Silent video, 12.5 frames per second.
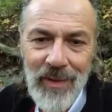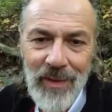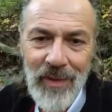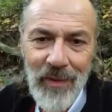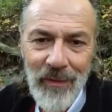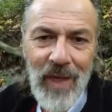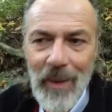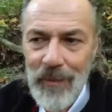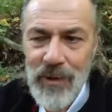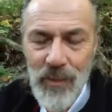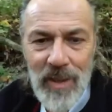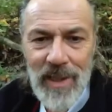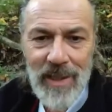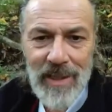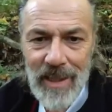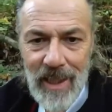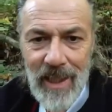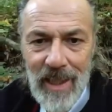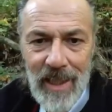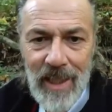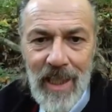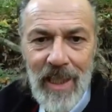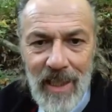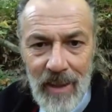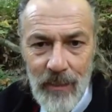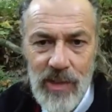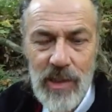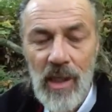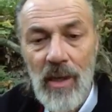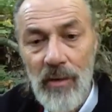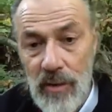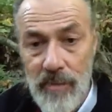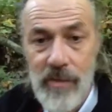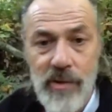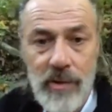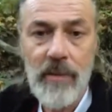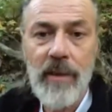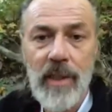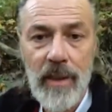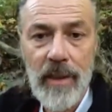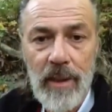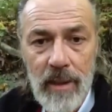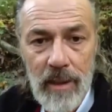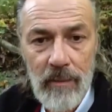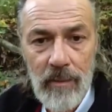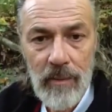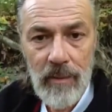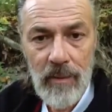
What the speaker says: You know, if that was written today, it would say all humans are created equal.